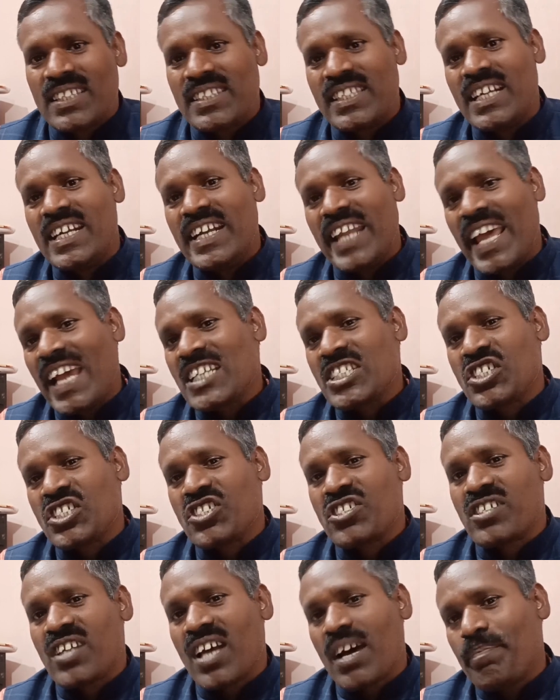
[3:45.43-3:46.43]
the next
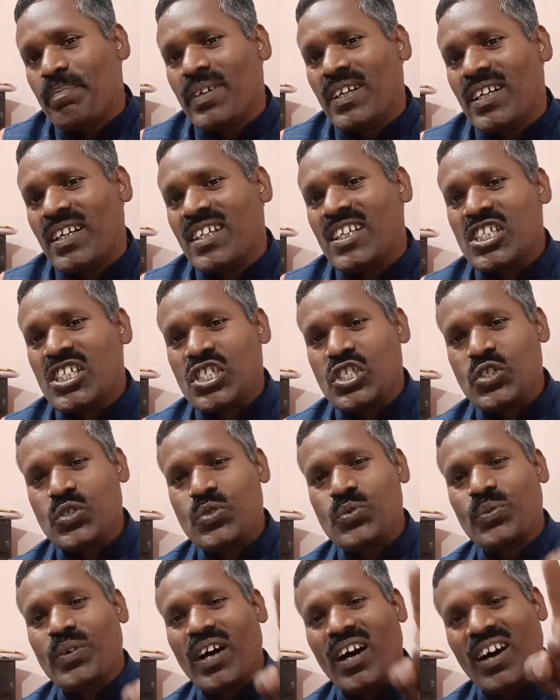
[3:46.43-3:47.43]
topper
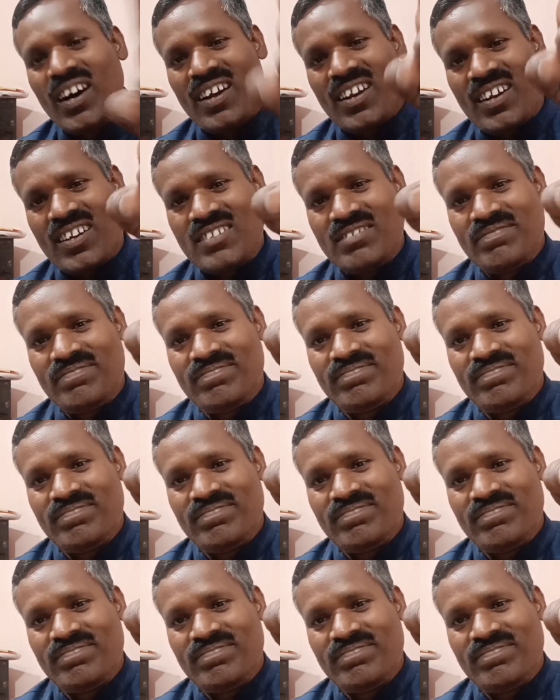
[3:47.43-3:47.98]
you are.